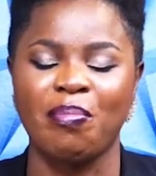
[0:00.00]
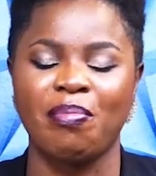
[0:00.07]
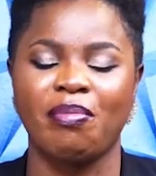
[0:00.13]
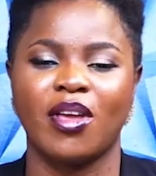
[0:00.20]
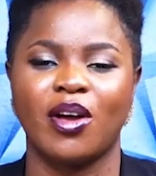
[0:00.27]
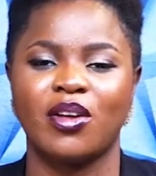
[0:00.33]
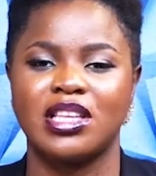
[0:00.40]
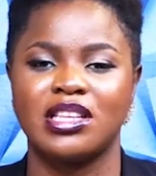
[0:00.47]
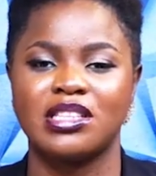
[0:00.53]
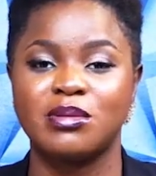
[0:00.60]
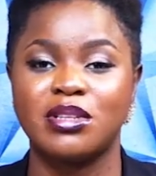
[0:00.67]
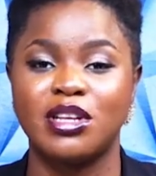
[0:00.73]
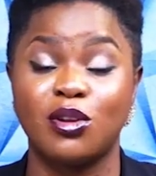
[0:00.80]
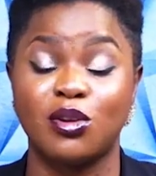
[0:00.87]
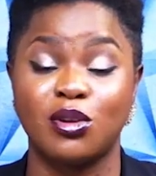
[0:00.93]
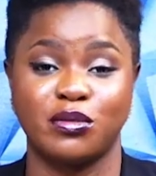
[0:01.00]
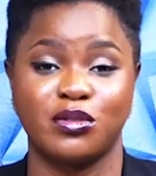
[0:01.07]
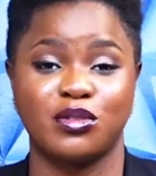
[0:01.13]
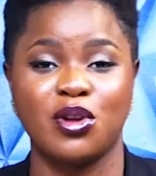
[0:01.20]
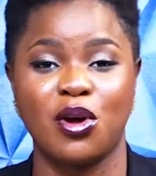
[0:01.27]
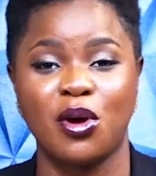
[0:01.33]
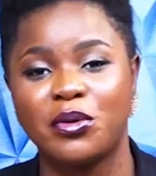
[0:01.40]
Now, there's been a lot of
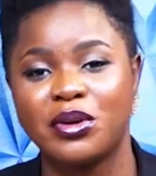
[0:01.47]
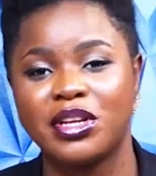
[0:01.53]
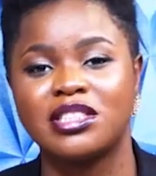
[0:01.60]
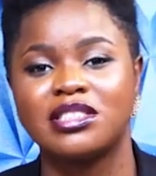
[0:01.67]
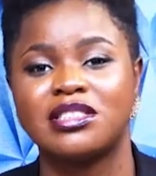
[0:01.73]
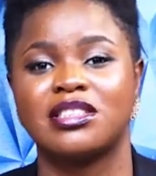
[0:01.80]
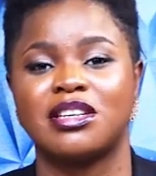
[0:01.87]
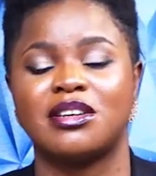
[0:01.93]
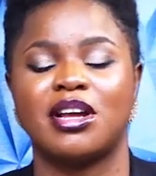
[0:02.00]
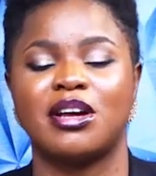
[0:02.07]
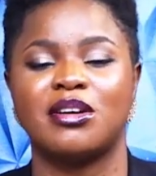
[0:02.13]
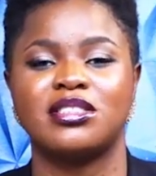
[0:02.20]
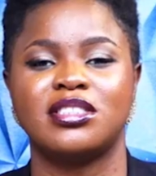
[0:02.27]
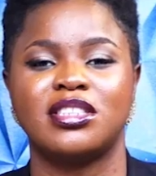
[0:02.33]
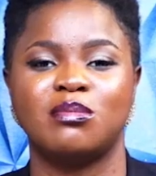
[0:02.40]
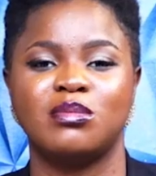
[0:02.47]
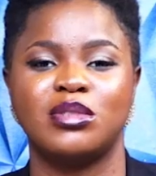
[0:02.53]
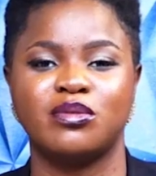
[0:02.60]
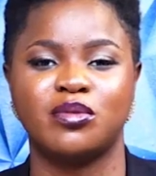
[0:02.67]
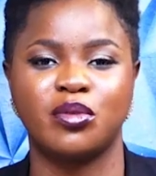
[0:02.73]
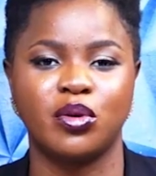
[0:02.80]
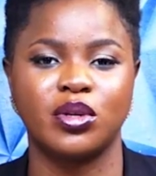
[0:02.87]
stories around
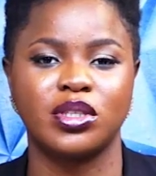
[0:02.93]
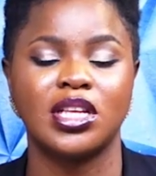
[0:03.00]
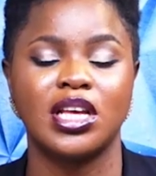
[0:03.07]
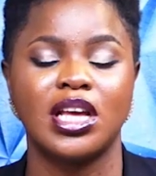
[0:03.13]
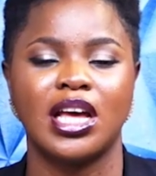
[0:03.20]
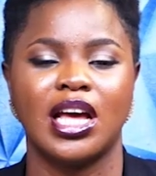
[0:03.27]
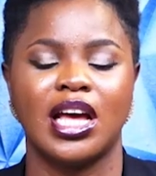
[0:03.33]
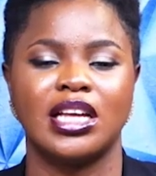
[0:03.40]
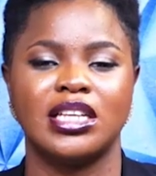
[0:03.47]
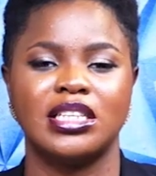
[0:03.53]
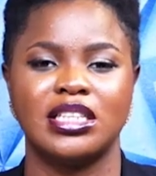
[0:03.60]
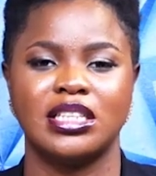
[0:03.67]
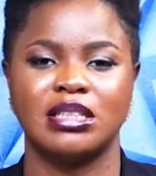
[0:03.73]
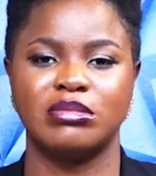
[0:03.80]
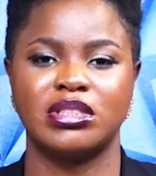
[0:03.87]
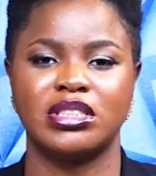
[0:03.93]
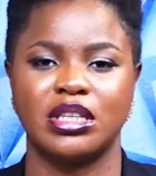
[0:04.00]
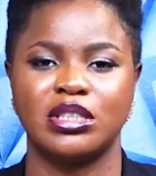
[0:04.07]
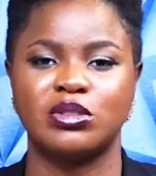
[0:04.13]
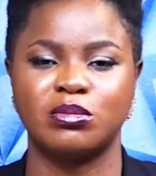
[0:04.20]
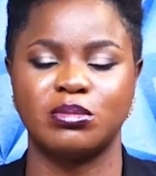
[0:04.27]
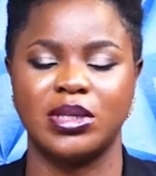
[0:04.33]
divorce and
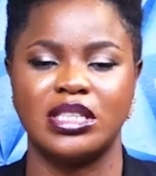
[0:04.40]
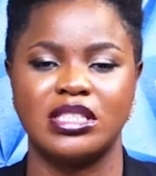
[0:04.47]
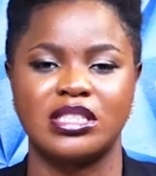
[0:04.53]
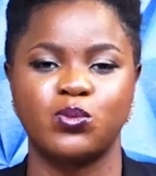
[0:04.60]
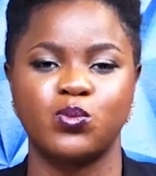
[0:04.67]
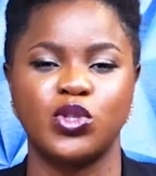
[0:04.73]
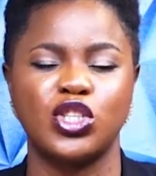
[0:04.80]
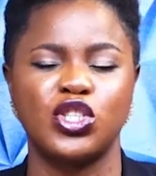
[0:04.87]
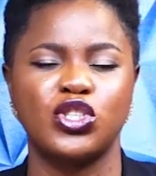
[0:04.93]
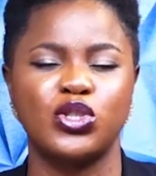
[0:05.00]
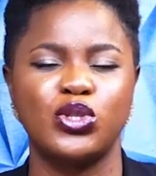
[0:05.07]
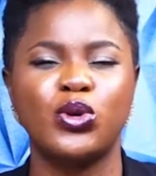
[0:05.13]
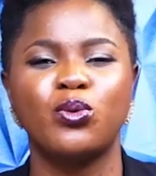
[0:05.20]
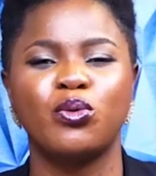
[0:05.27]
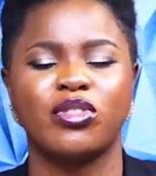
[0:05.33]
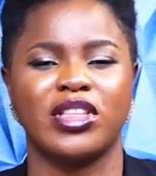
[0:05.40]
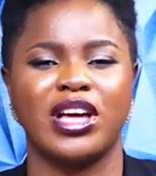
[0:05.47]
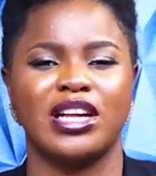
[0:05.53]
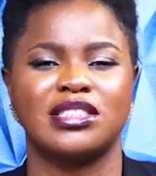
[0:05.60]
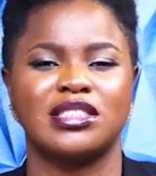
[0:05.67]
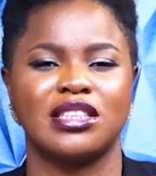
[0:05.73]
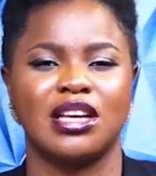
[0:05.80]
settlements. We know
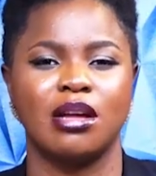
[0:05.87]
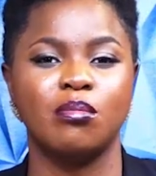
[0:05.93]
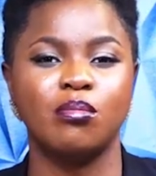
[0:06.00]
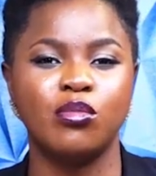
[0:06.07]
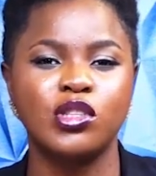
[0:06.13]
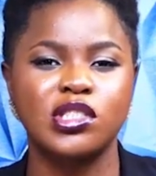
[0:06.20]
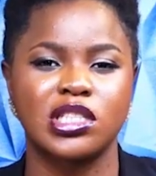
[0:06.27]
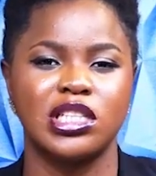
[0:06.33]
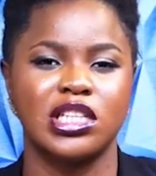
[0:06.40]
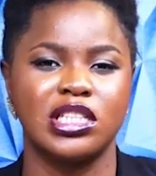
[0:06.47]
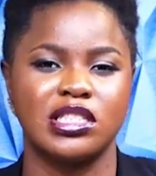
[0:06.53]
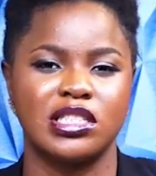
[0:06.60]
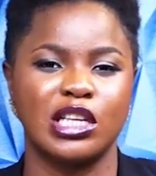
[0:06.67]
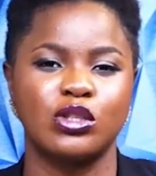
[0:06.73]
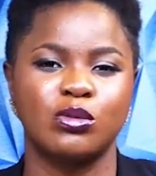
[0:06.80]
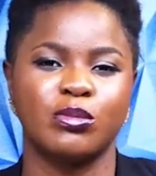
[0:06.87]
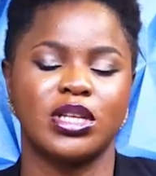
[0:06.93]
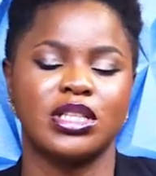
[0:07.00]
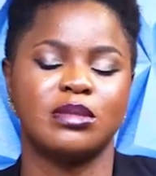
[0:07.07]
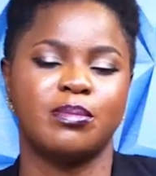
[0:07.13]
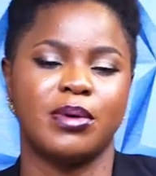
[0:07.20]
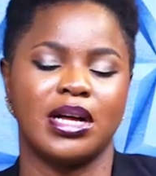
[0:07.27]
that mostly the
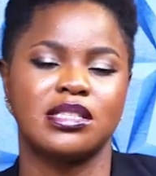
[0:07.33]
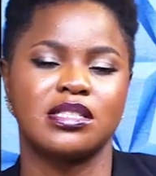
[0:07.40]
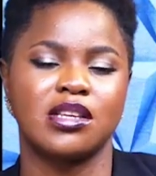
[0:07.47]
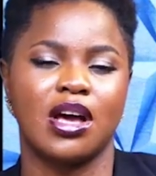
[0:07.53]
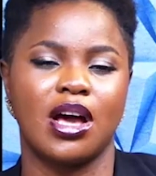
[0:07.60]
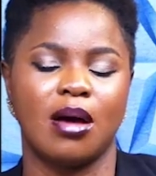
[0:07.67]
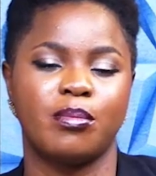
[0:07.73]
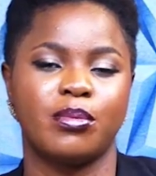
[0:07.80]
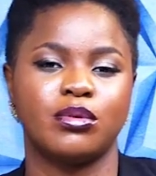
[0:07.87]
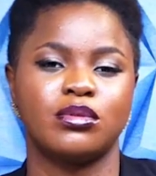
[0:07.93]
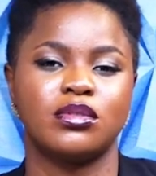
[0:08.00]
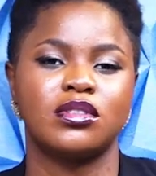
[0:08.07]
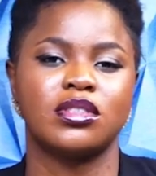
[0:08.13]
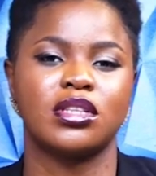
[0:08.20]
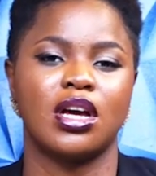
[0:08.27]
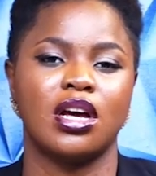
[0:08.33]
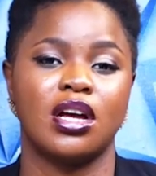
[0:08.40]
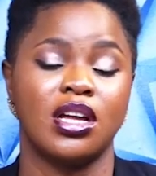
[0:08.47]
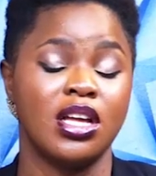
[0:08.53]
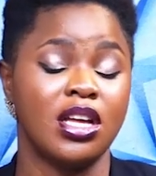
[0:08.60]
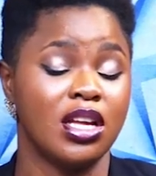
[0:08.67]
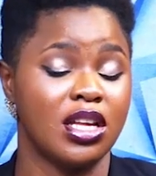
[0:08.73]
settlement part happens
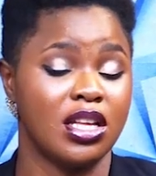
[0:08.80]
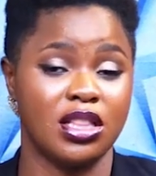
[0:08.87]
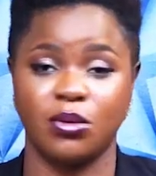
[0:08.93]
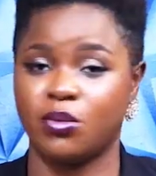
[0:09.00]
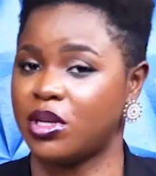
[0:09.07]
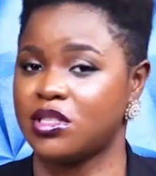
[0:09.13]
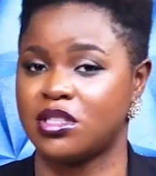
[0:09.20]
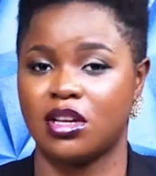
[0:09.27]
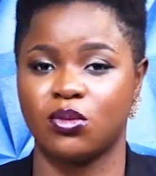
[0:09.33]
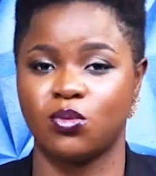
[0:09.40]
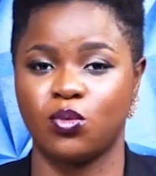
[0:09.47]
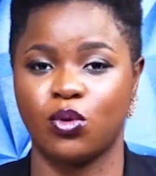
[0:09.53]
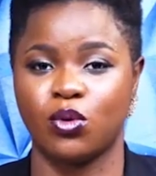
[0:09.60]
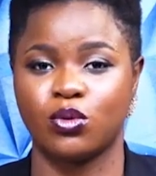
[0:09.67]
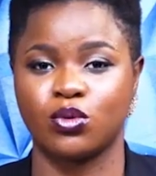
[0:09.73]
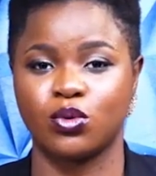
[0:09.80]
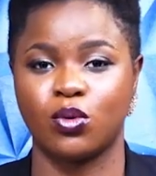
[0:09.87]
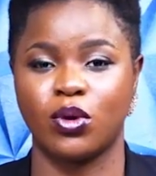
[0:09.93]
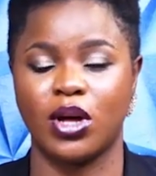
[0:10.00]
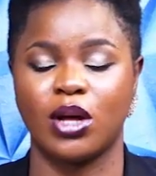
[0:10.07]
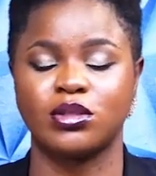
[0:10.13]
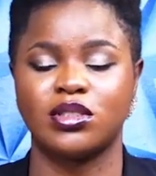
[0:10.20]
in the Western world
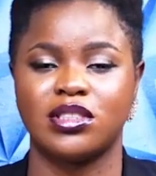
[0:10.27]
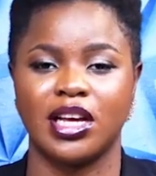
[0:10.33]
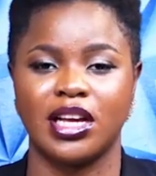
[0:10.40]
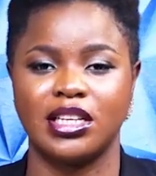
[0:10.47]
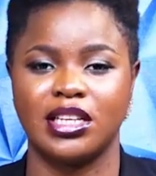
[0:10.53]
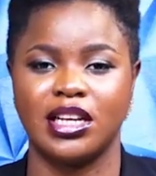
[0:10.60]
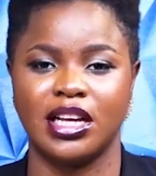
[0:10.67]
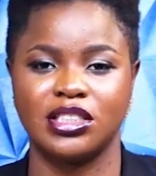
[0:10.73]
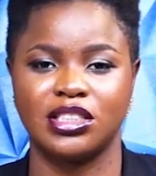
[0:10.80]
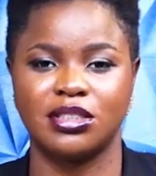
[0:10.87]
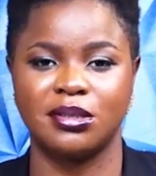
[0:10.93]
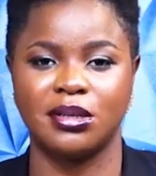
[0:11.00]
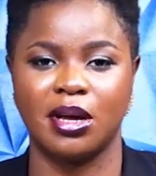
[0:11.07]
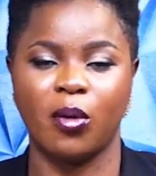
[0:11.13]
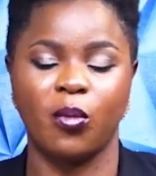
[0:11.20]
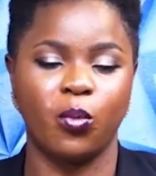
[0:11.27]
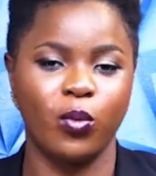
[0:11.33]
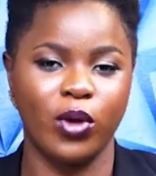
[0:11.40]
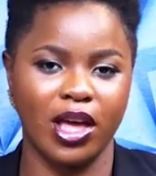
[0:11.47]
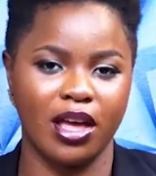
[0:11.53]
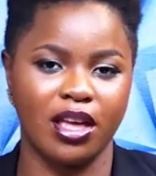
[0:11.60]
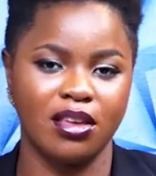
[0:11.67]
or outside Nigeria,
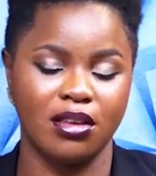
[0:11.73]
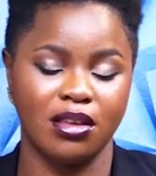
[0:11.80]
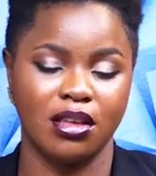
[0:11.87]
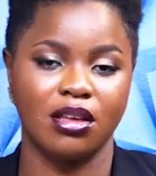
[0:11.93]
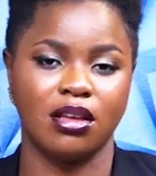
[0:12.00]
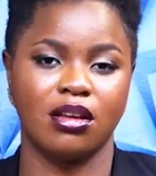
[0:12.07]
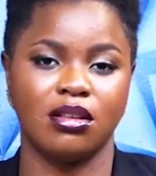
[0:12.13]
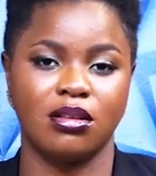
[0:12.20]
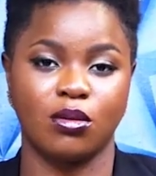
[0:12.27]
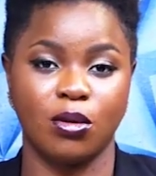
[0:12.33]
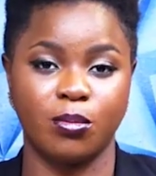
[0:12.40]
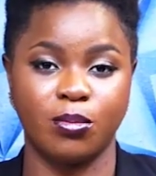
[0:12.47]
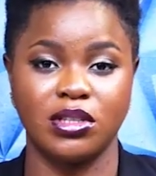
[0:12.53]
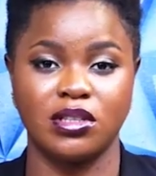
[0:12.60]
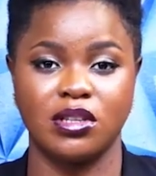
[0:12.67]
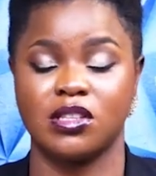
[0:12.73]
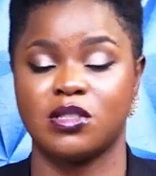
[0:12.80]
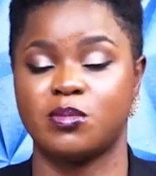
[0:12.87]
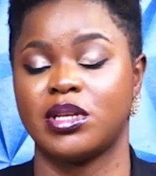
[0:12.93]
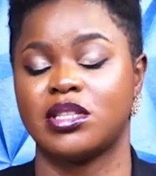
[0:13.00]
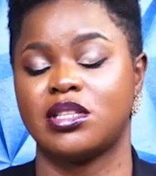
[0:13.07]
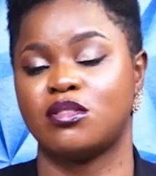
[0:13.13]
where the couple is
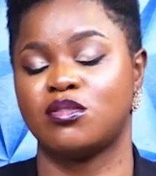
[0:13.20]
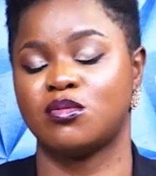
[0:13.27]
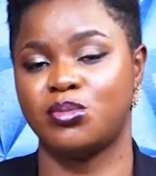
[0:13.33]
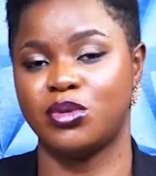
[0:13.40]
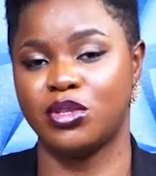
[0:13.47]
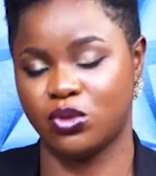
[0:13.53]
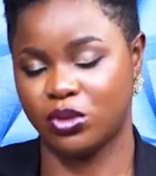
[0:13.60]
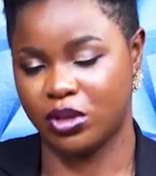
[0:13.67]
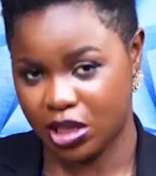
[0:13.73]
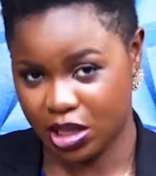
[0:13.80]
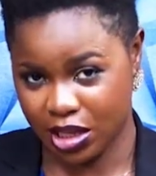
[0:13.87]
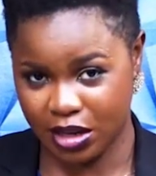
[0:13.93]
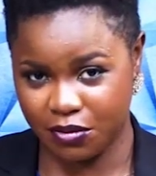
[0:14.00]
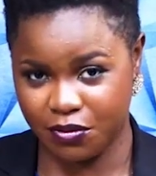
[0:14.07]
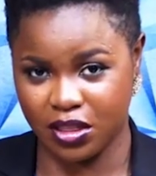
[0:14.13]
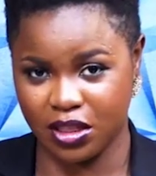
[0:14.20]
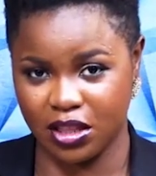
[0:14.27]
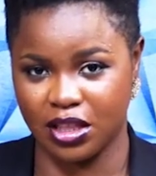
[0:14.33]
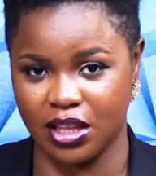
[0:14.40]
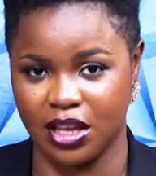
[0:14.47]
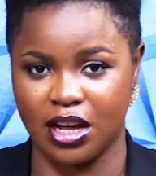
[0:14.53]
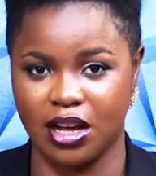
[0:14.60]
expected to bring together everything
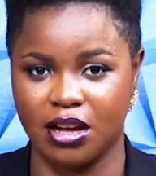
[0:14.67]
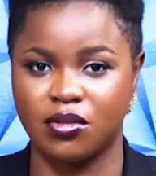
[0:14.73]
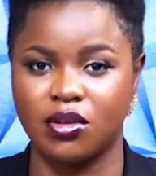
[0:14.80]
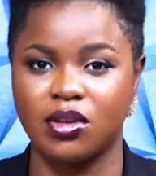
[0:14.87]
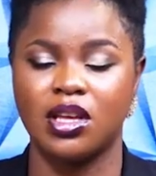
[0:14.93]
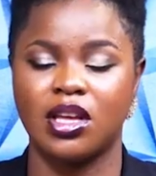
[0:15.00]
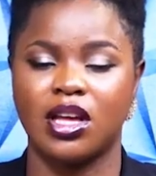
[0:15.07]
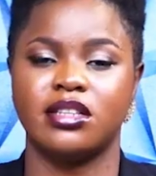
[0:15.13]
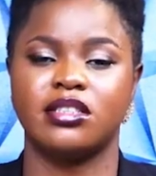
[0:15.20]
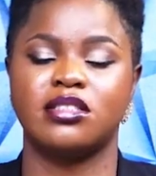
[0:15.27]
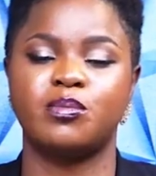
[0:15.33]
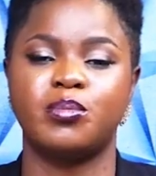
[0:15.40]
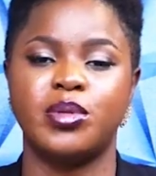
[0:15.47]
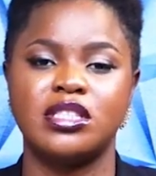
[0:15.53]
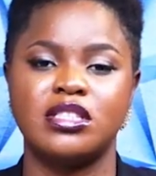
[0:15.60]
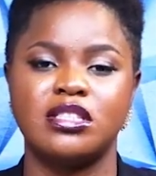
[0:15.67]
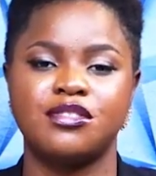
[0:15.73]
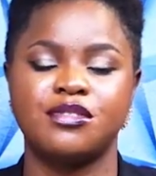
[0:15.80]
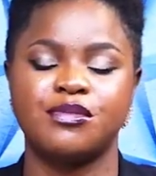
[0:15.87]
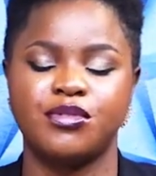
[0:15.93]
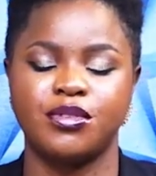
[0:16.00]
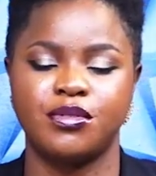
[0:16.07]
they have and split it
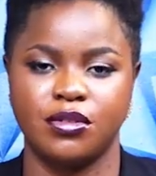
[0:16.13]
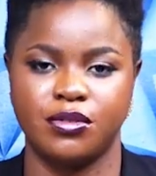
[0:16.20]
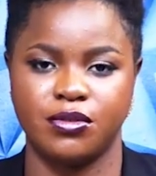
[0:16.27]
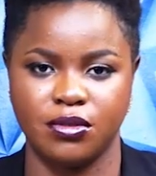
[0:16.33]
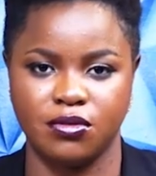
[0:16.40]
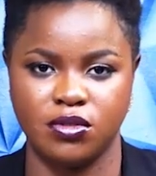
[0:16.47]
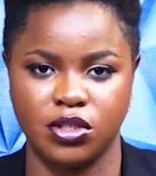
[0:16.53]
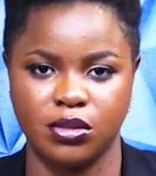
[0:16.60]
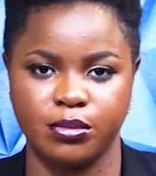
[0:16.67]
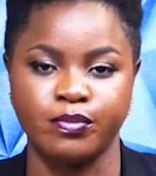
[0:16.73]
50-50.